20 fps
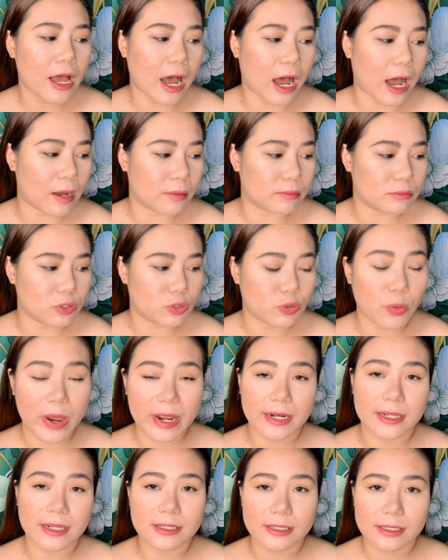
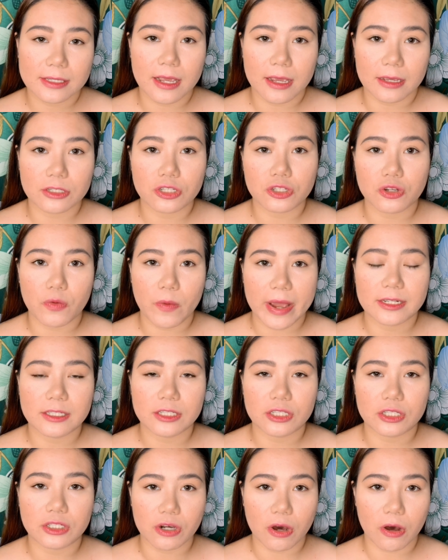$26
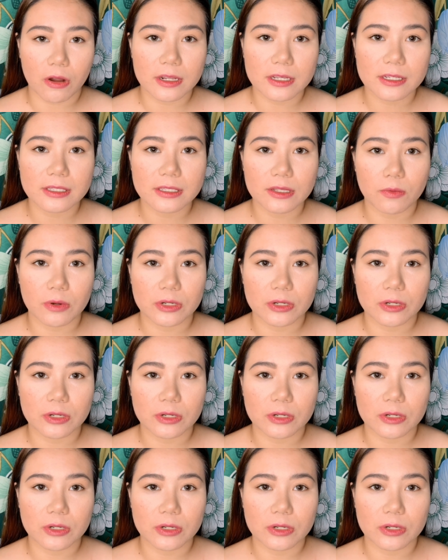US,